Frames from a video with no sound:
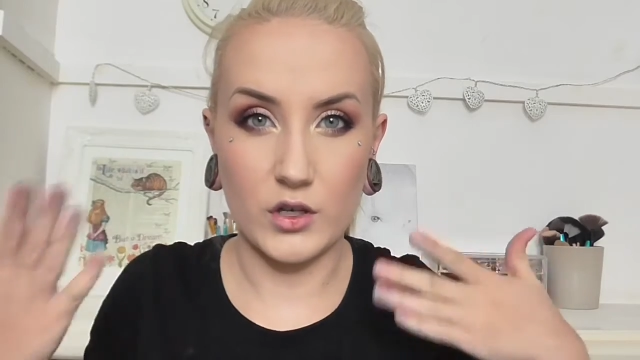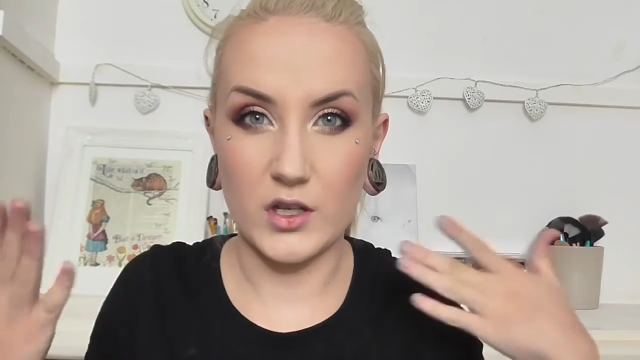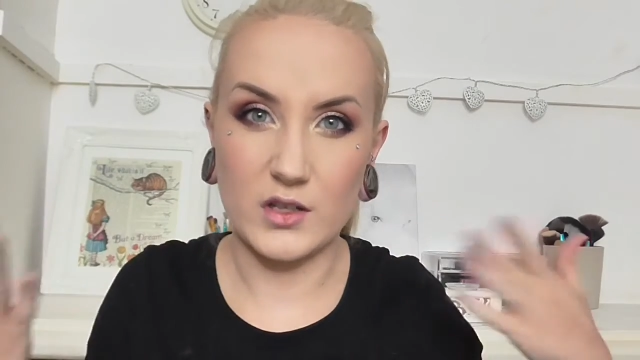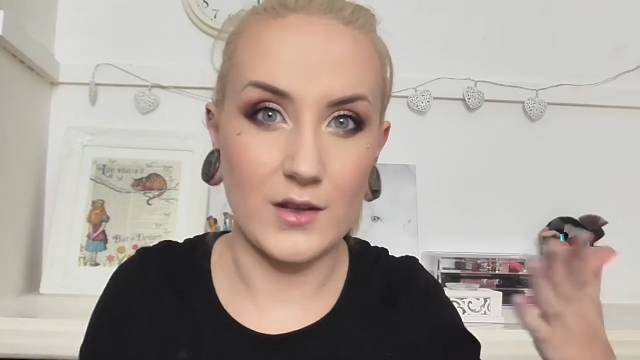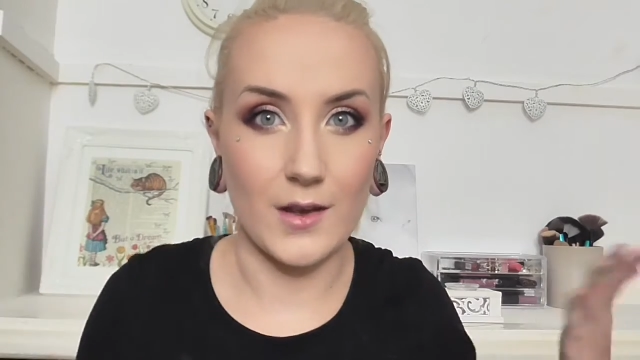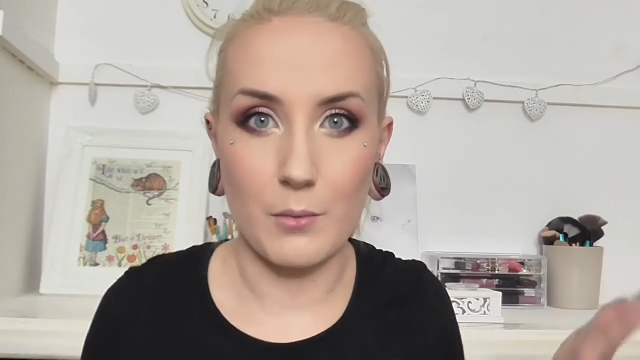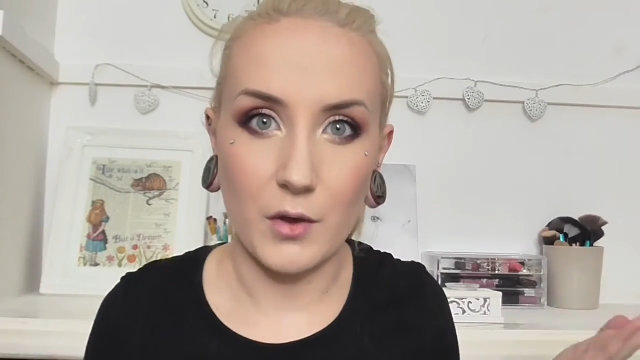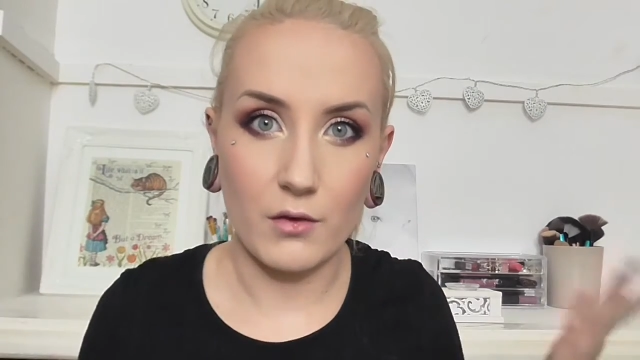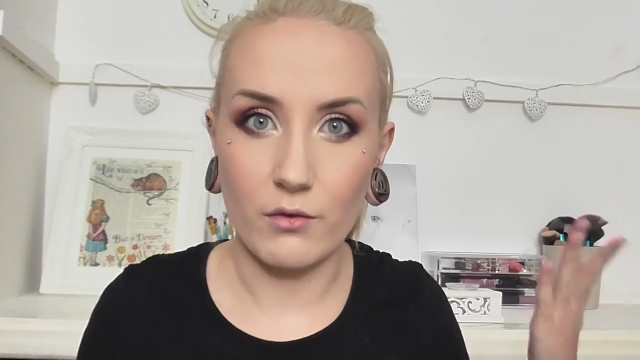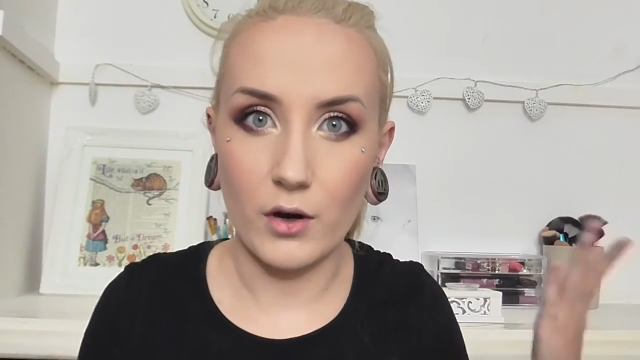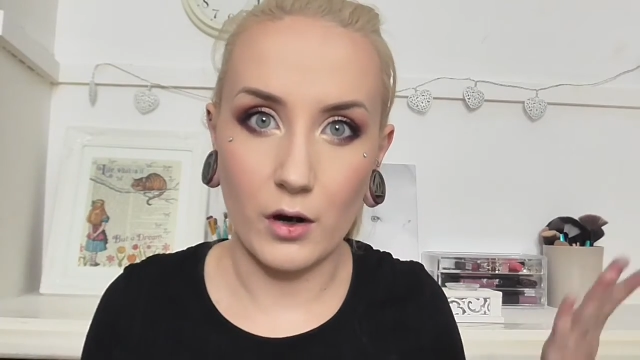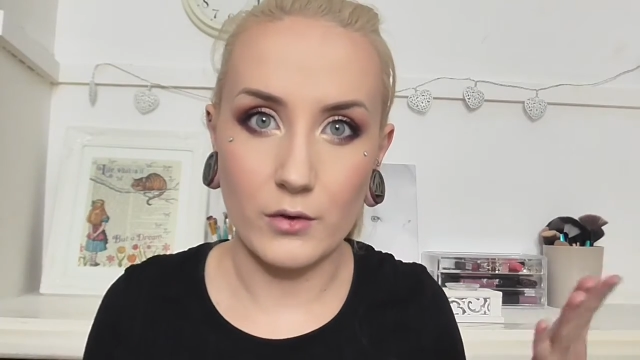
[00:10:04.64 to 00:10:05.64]
you can see a bit
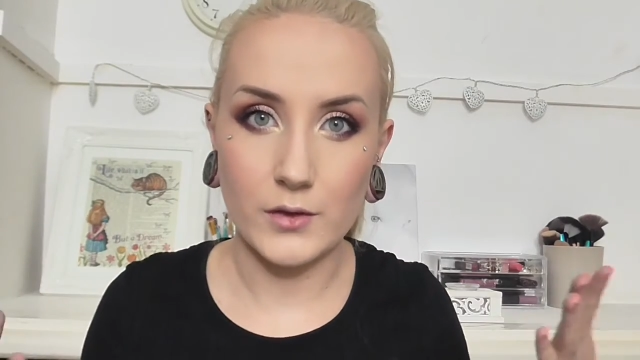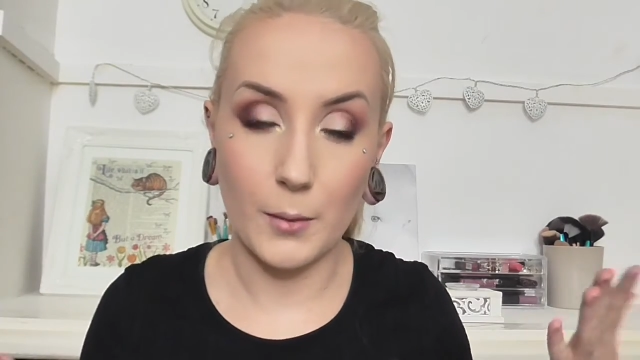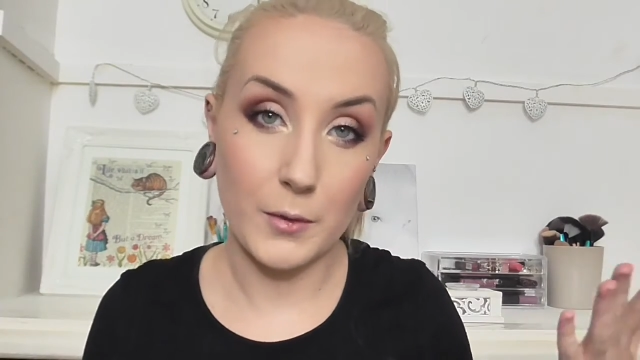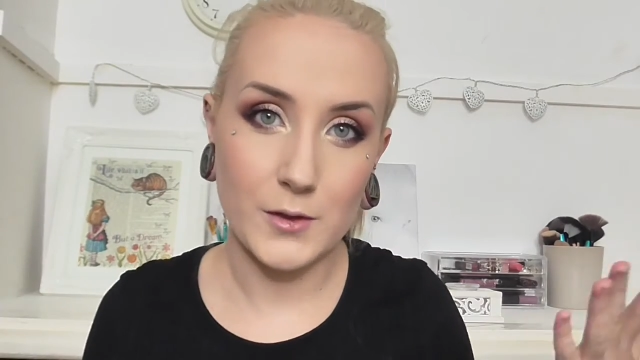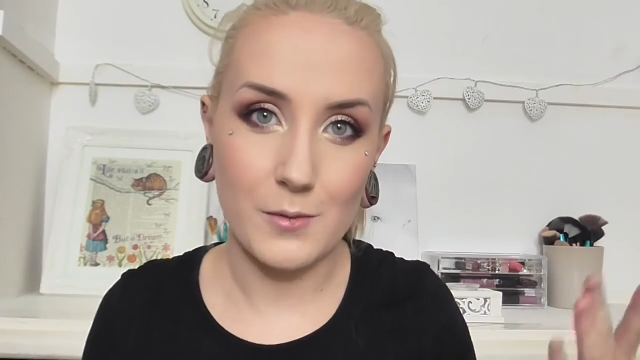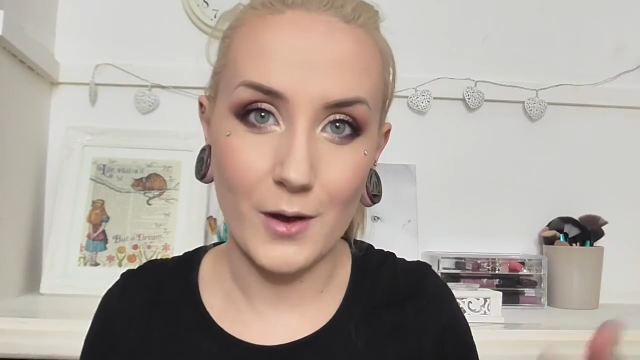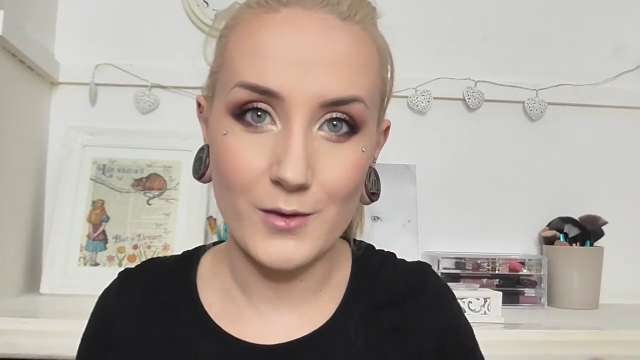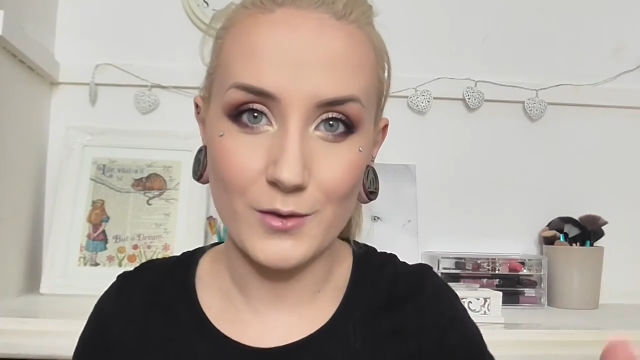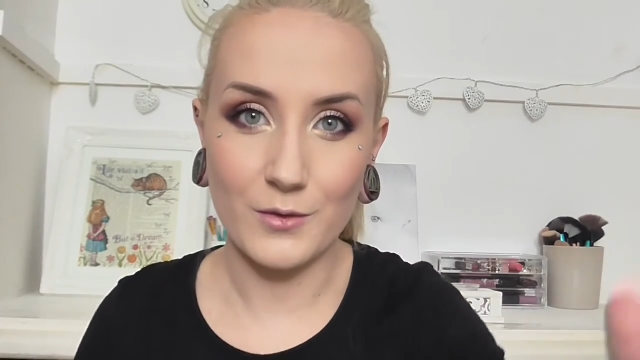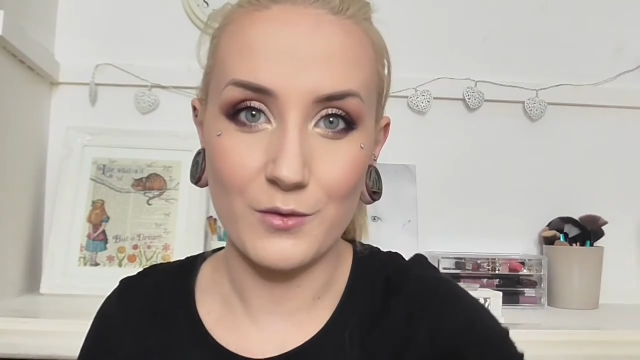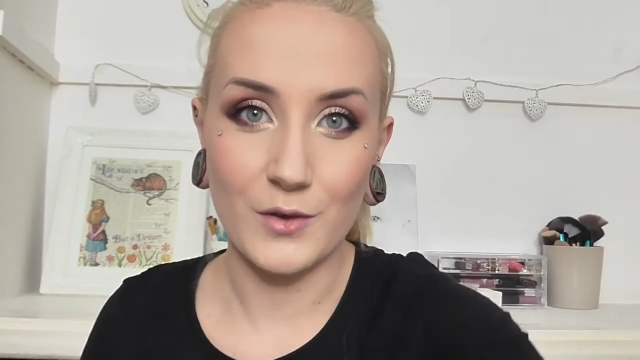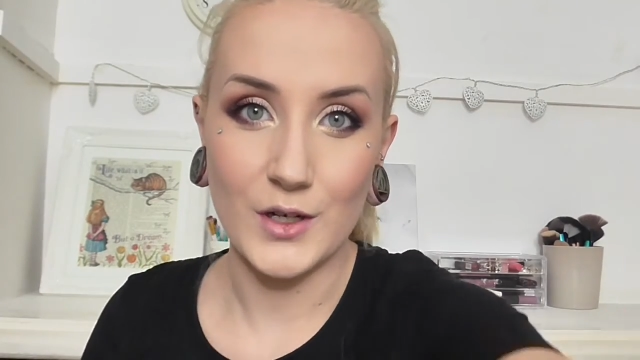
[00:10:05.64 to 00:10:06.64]
of a close-up, I suppose,
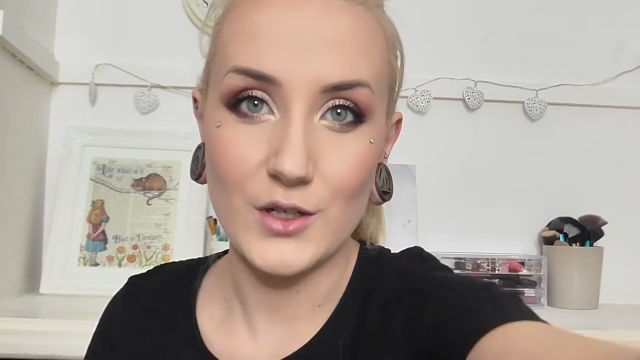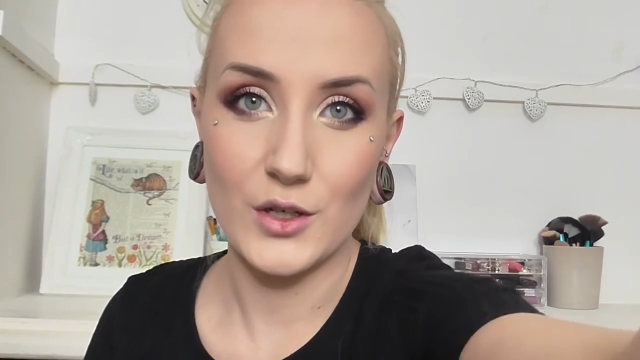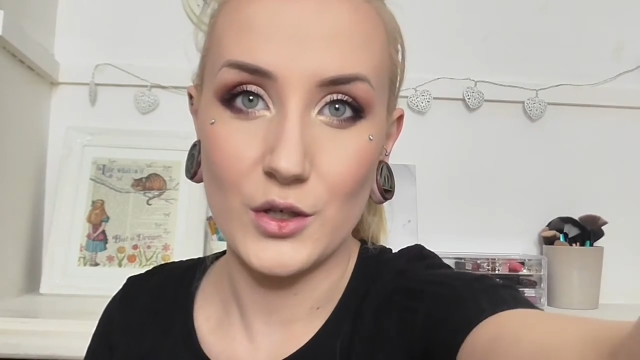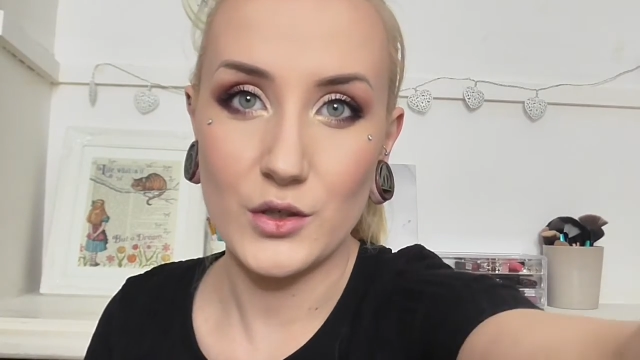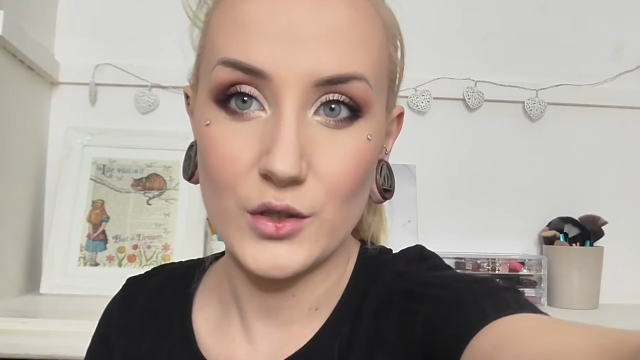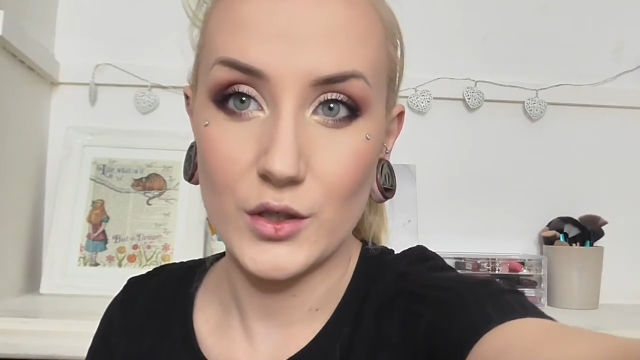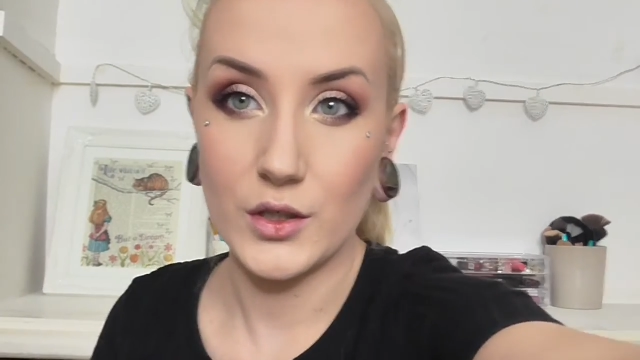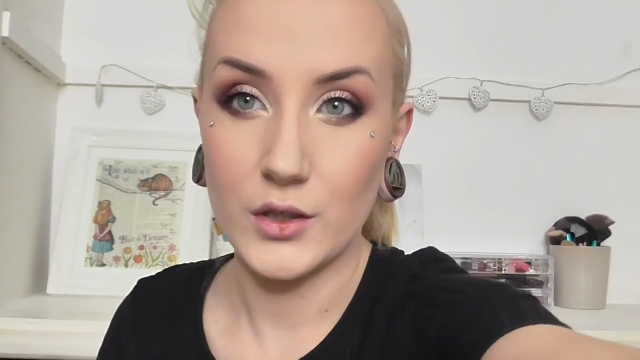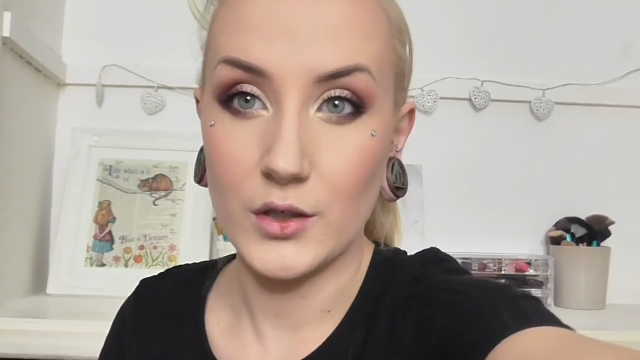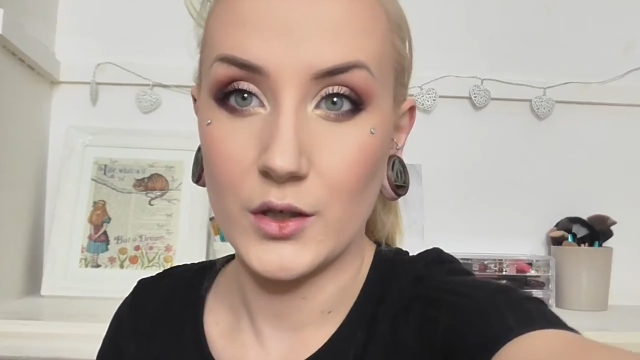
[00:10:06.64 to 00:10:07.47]
of the finished look.